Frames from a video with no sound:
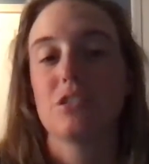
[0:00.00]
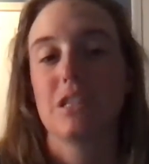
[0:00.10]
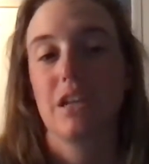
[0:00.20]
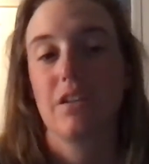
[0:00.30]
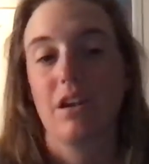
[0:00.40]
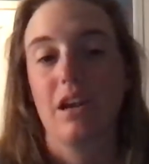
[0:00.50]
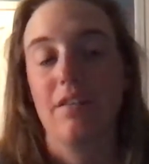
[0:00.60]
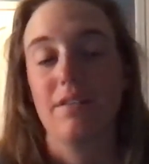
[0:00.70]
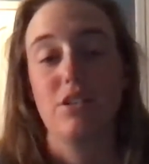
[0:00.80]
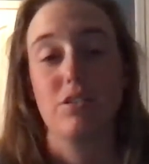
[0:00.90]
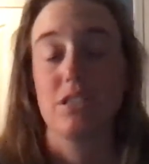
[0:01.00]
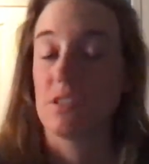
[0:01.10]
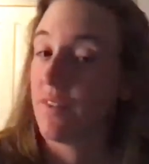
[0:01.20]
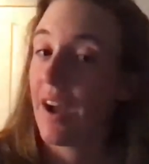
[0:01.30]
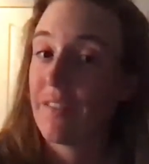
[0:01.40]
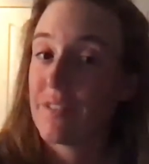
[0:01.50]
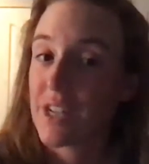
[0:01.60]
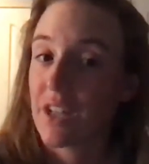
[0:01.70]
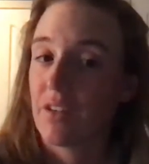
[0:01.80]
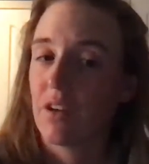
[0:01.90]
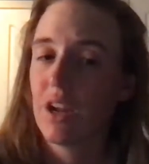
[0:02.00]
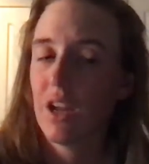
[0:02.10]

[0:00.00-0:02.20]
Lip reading: together and eventually survive together.